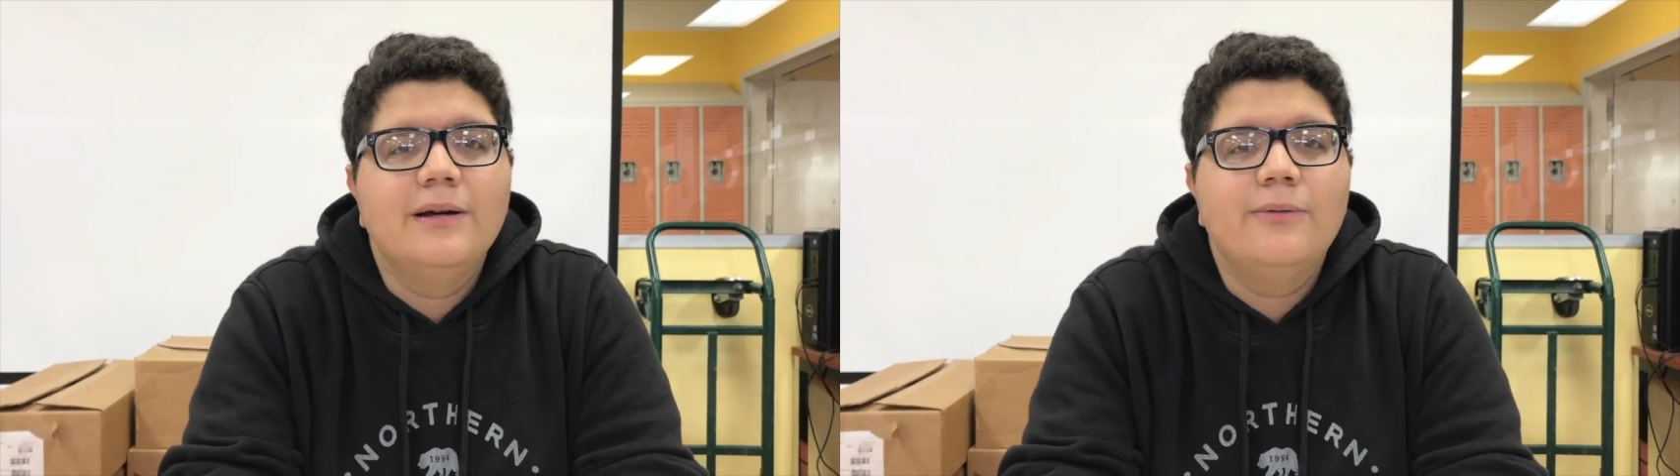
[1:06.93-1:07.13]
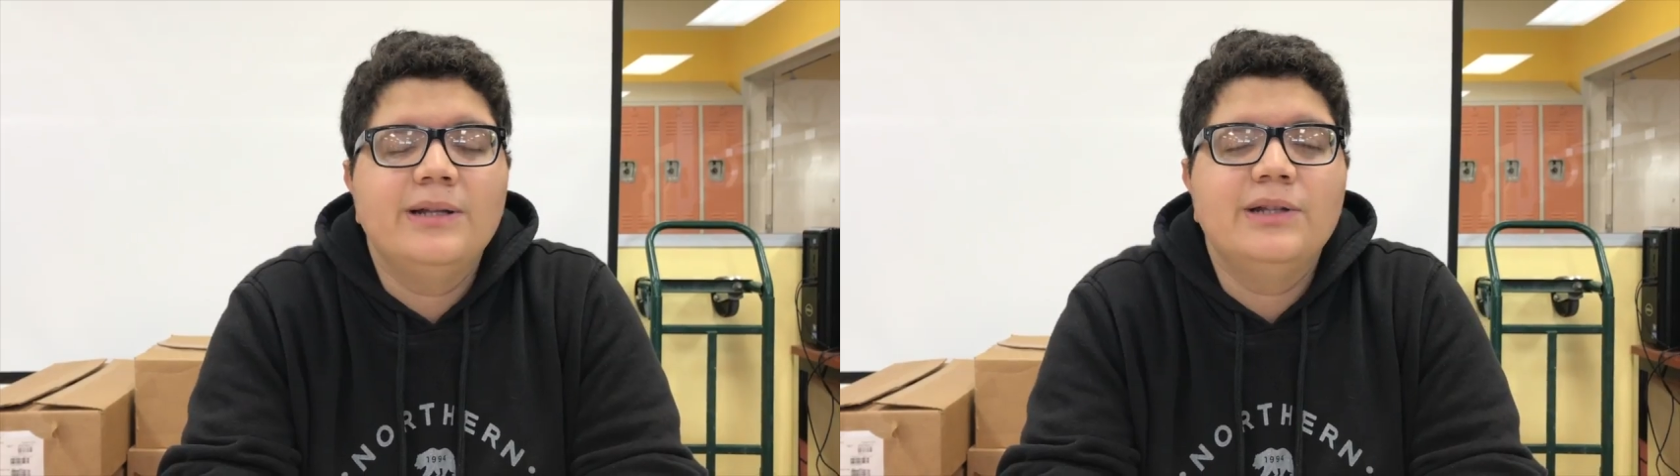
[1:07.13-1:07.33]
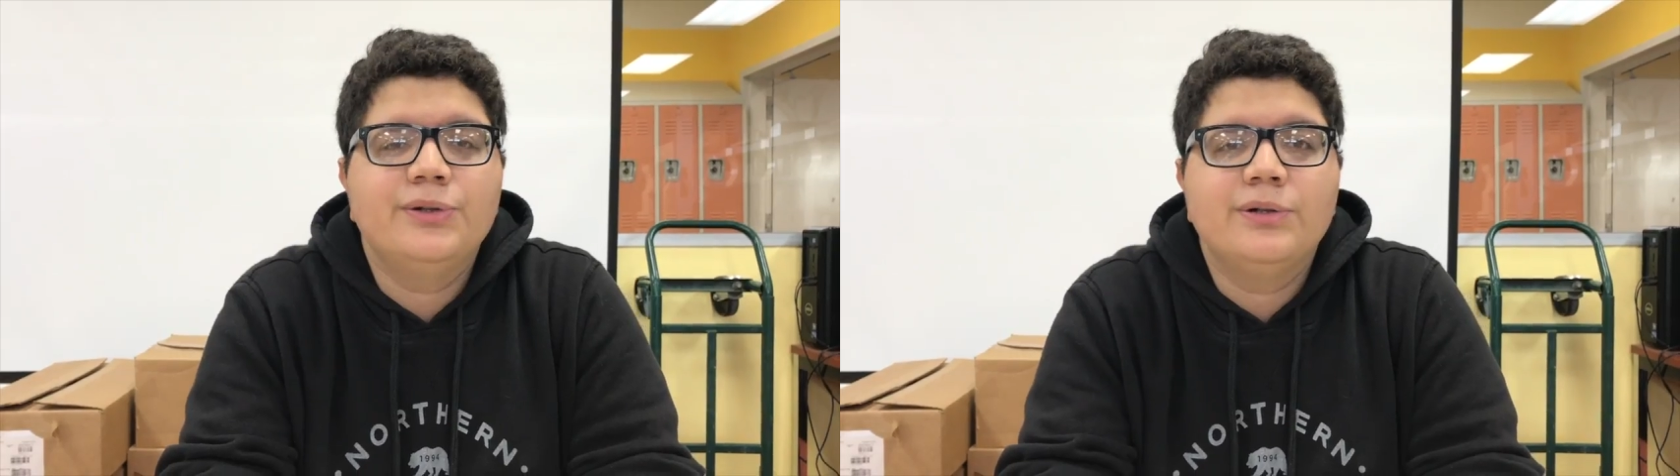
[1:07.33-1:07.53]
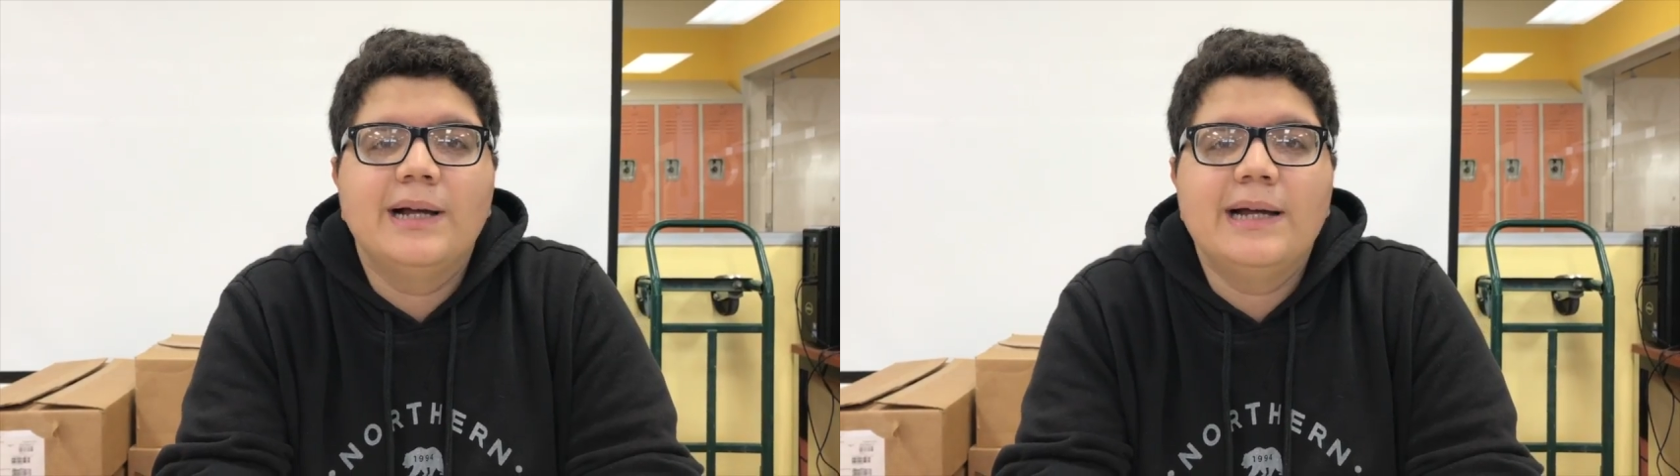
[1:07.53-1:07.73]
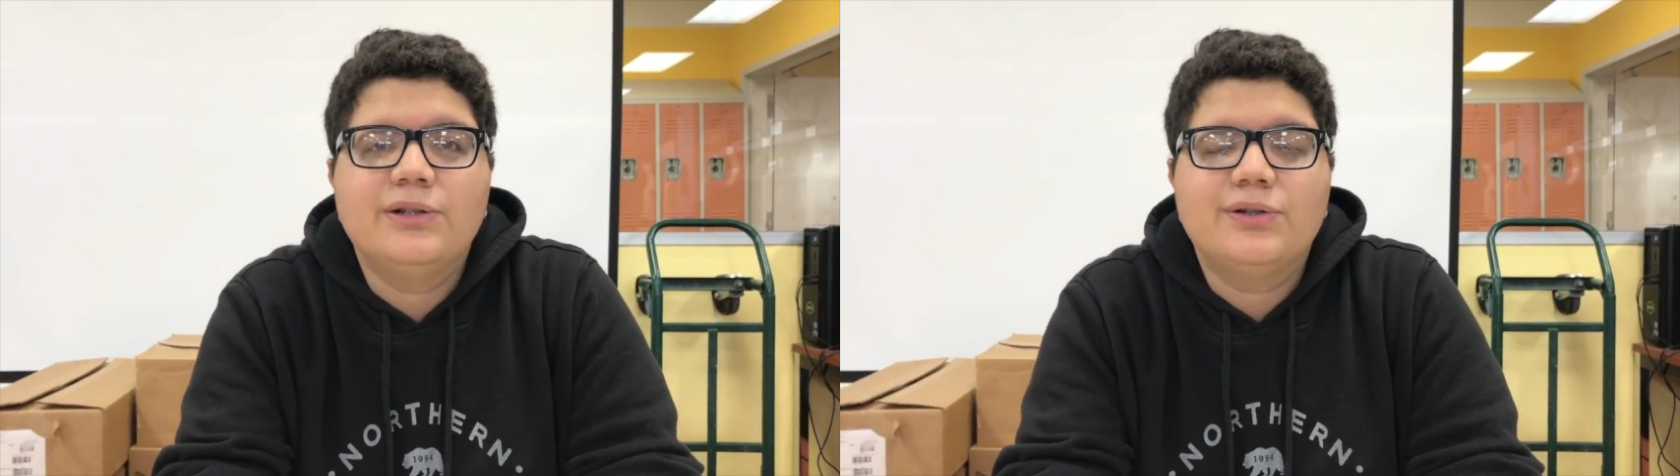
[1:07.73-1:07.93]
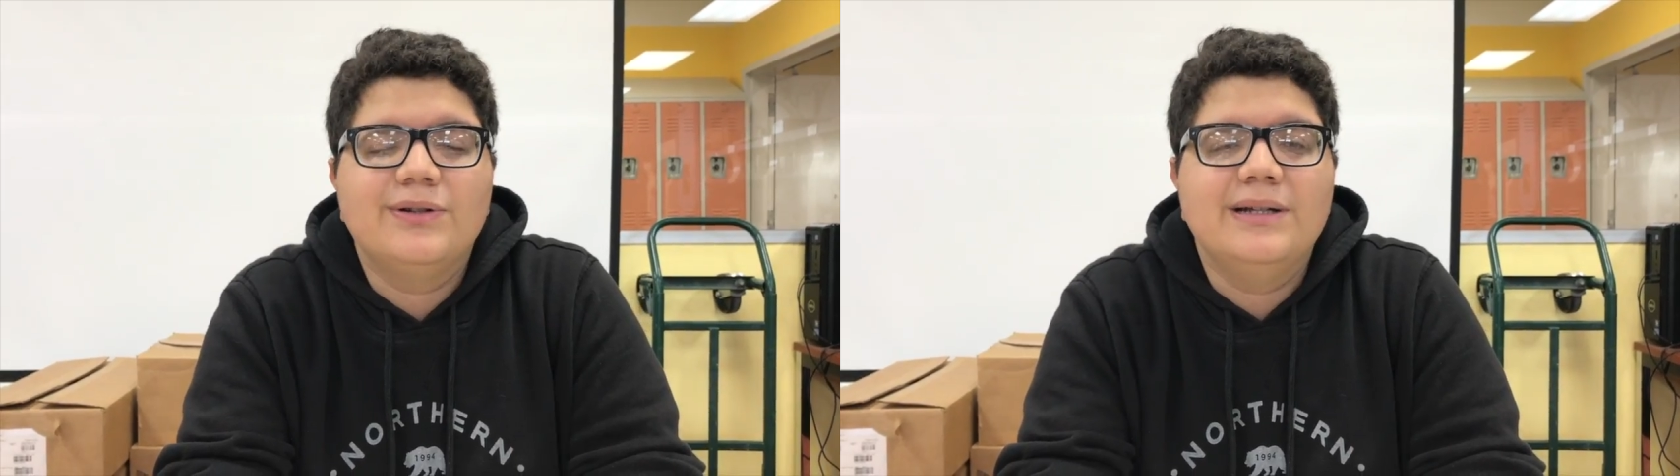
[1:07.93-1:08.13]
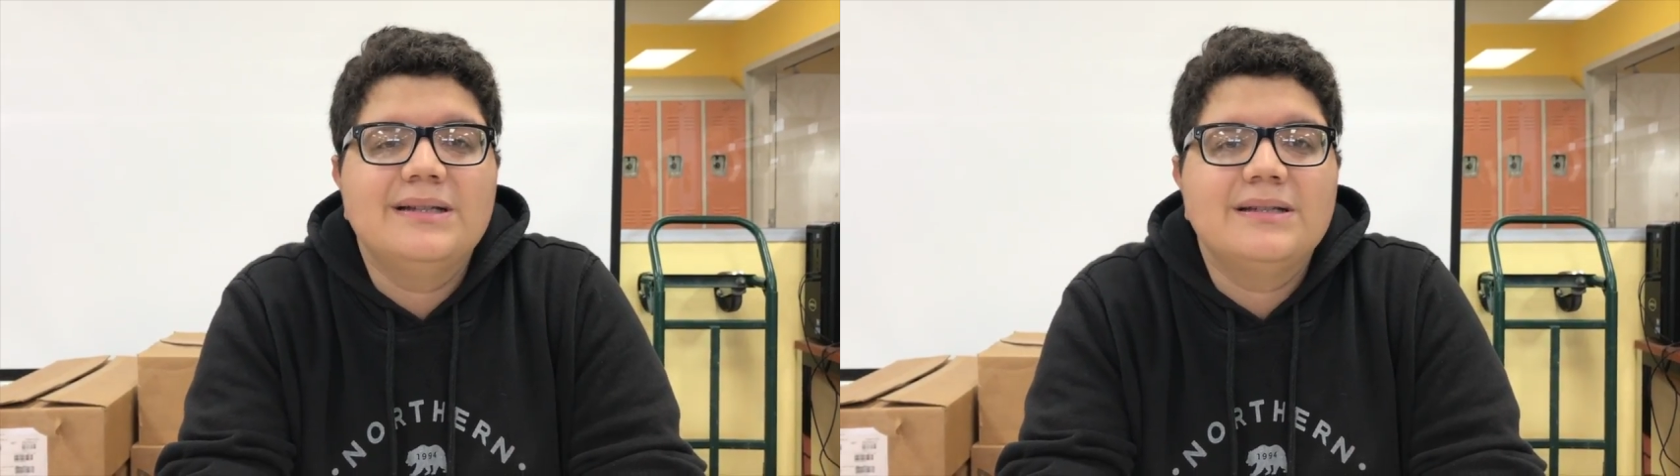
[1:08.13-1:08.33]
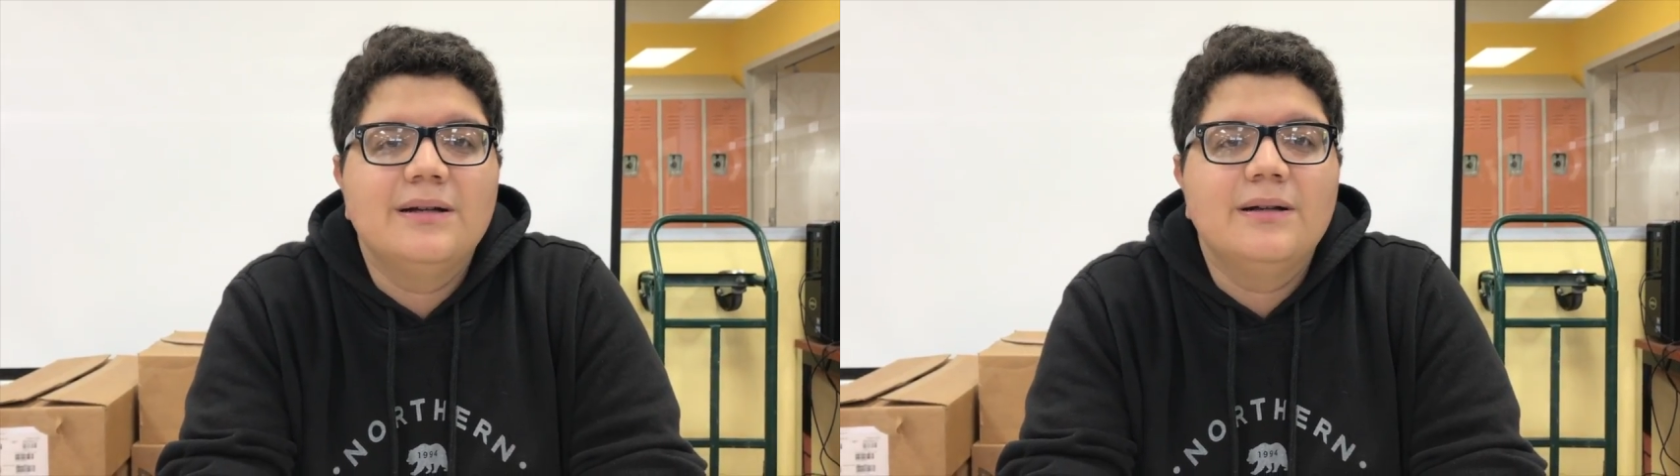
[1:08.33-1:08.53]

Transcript: we did journal entries